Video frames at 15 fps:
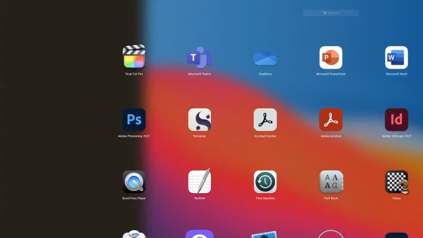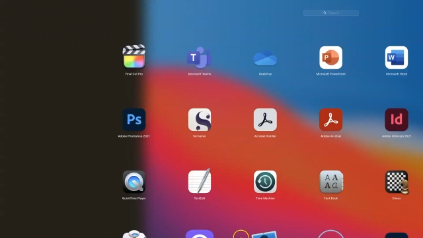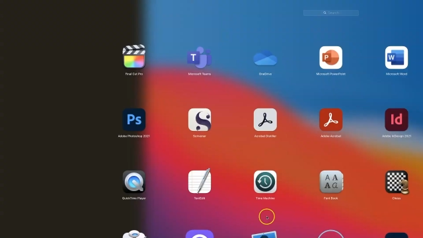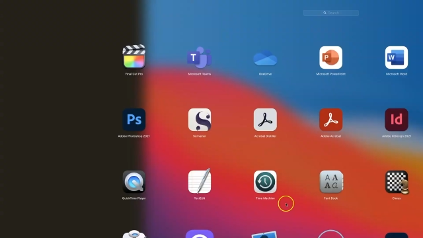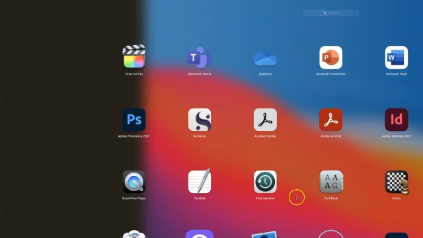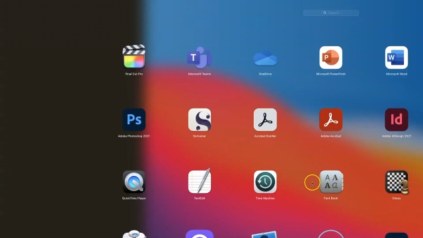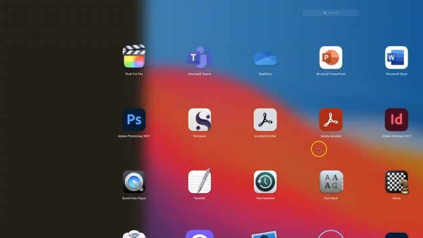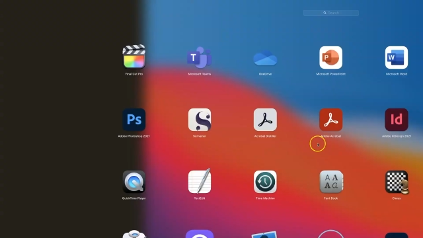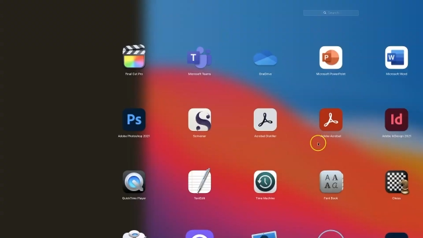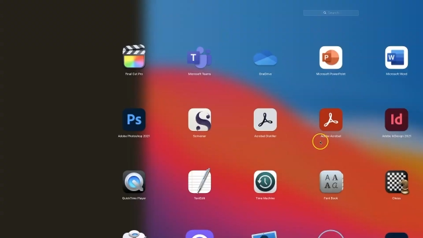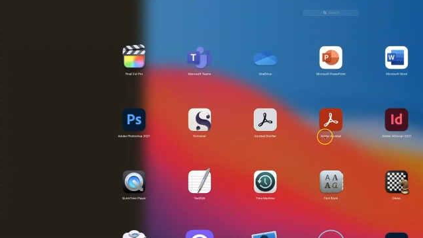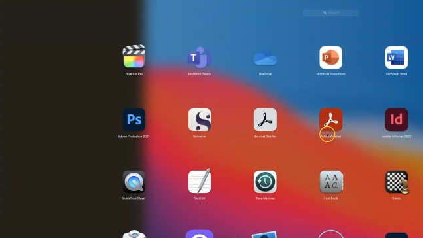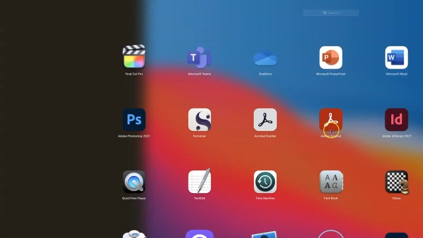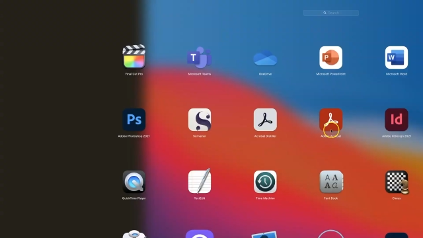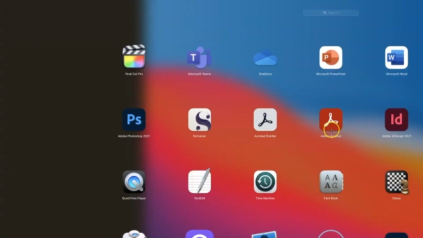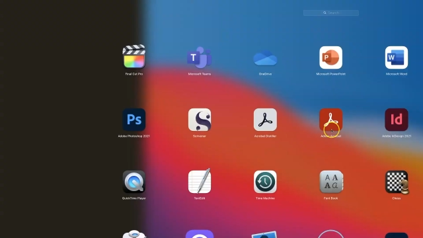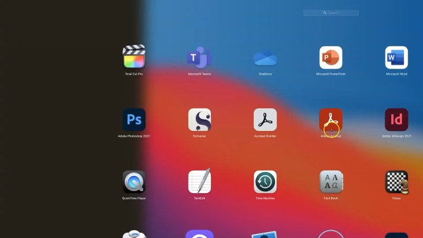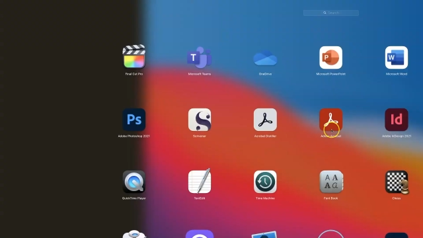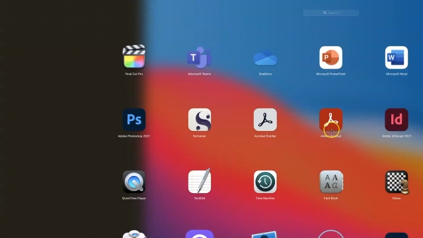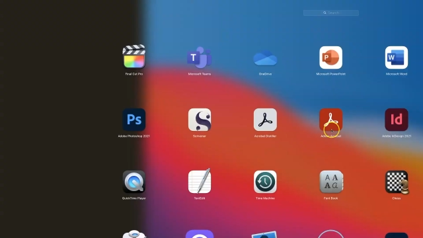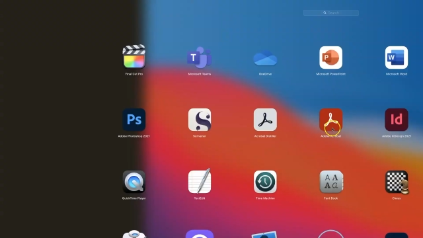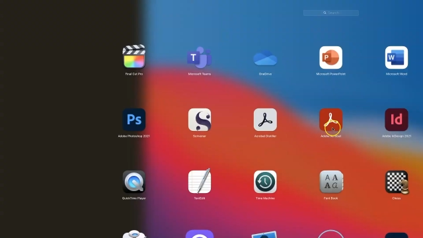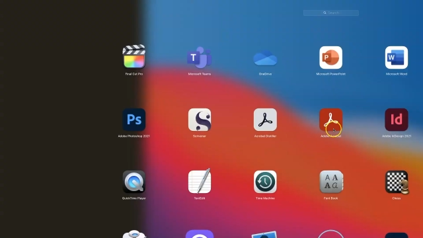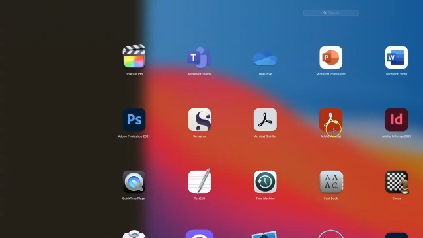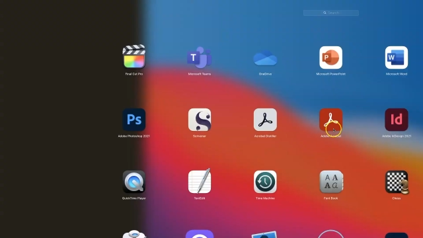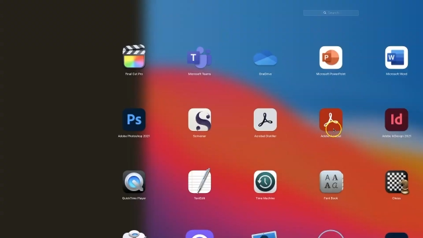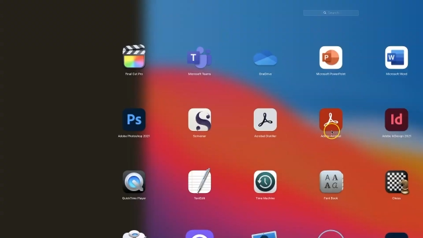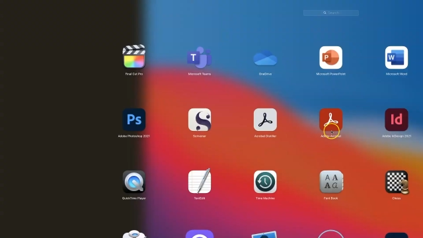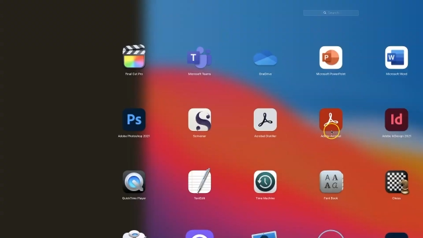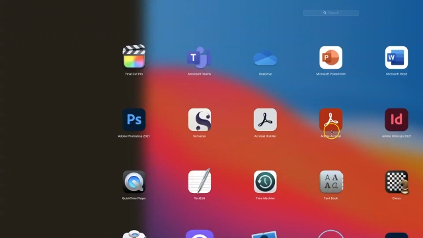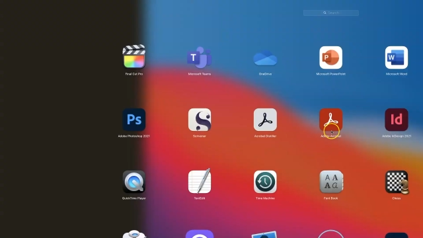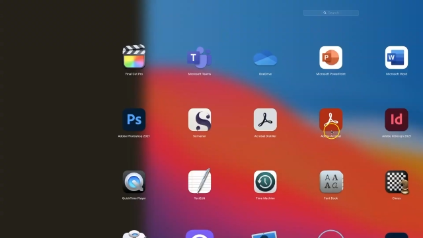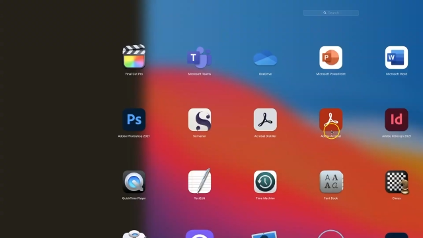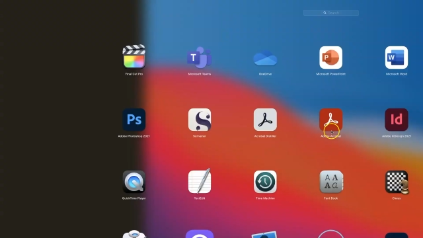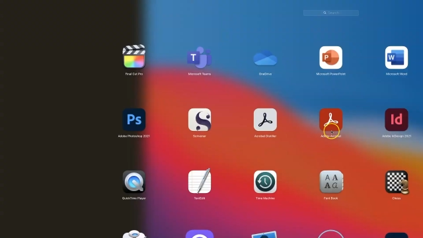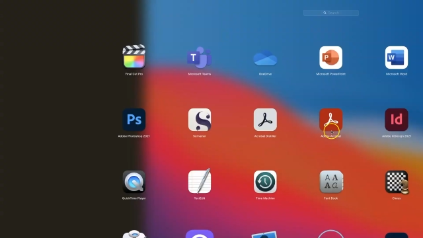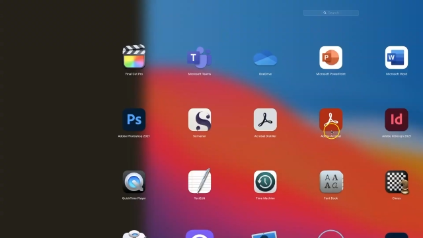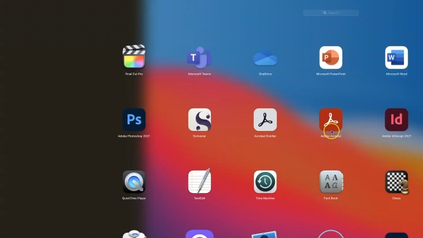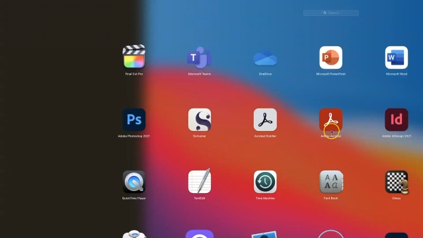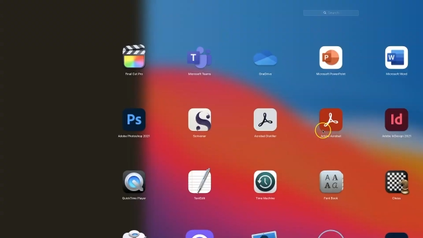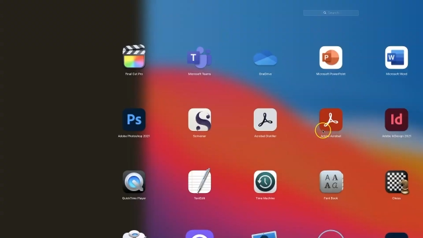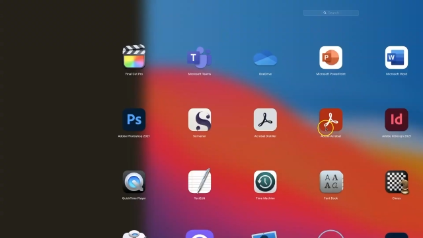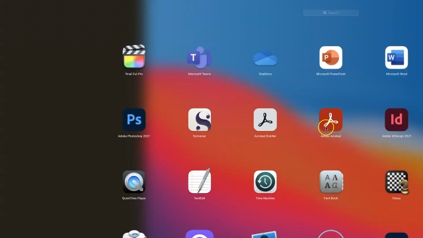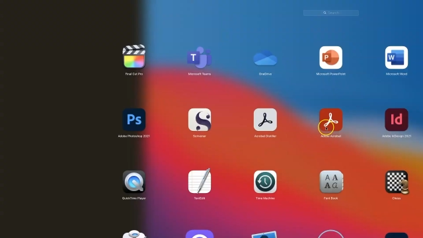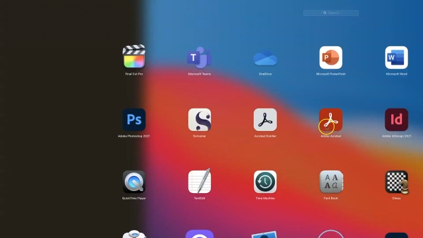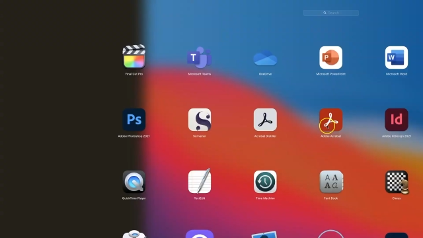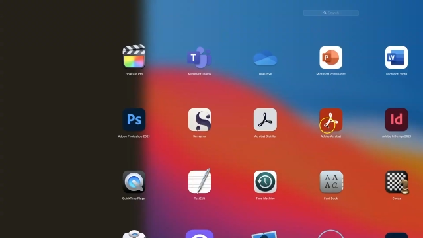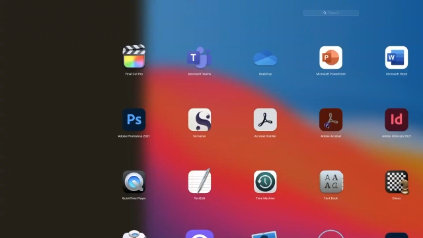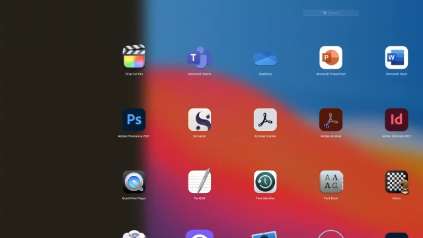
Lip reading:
(no speaker visible)